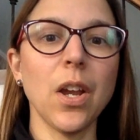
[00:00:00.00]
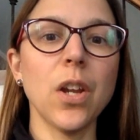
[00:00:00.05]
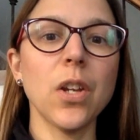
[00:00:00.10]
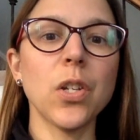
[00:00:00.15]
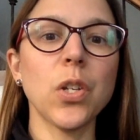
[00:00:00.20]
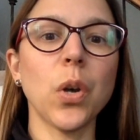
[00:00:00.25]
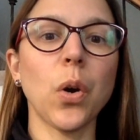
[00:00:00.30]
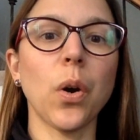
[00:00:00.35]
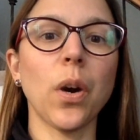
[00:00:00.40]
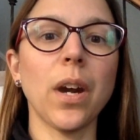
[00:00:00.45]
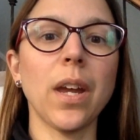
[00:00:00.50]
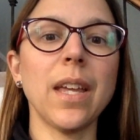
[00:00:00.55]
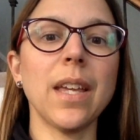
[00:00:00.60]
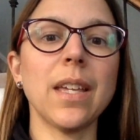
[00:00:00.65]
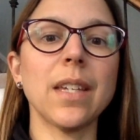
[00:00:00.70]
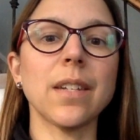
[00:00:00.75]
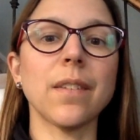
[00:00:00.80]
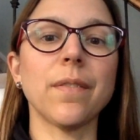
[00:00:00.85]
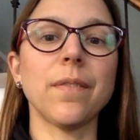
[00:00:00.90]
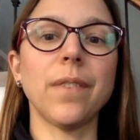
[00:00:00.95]
Tori
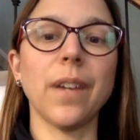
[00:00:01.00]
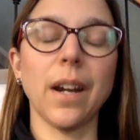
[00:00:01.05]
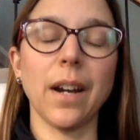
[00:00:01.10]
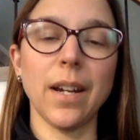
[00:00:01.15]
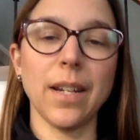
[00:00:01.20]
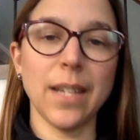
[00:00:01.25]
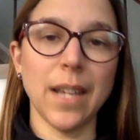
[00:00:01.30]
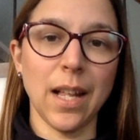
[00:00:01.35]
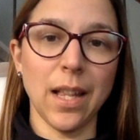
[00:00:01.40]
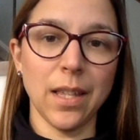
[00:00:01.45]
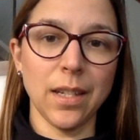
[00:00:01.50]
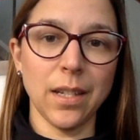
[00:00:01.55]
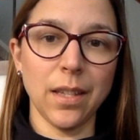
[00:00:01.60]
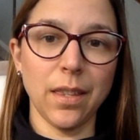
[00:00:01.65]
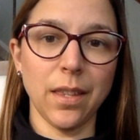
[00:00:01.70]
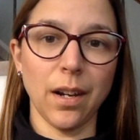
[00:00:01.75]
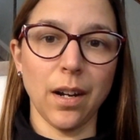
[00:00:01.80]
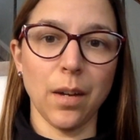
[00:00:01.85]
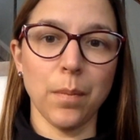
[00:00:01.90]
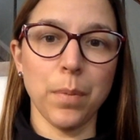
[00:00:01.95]
is a very talented
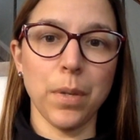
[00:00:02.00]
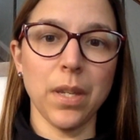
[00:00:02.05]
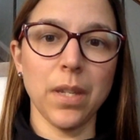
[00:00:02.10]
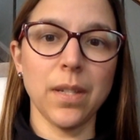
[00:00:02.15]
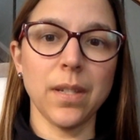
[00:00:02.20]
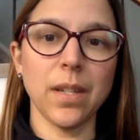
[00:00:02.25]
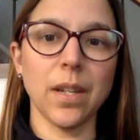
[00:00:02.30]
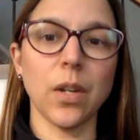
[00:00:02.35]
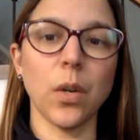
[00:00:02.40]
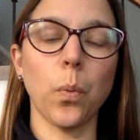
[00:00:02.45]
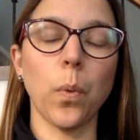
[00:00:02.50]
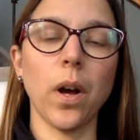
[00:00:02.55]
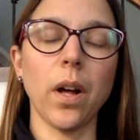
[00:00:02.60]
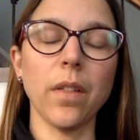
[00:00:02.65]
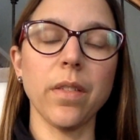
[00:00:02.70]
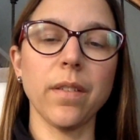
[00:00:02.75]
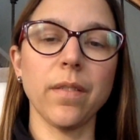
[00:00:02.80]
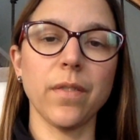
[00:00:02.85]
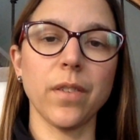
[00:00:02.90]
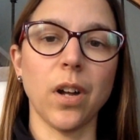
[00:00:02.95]
therapist and a
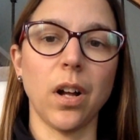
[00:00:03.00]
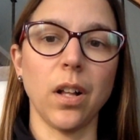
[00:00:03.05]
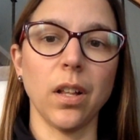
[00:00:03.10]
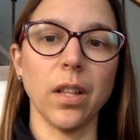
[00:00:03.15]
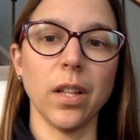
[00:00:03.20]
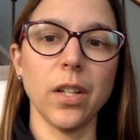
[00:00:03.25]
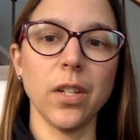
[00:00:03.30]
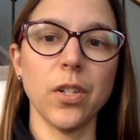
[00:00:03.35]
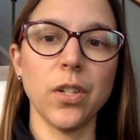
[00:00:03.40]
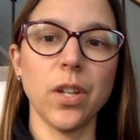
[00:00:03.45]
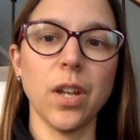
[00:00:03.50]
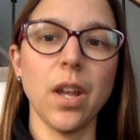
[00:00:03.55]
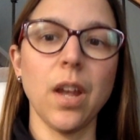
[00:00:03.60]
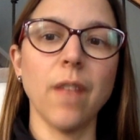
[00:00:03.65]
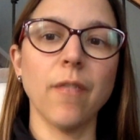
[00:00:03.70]
wealth of knowledge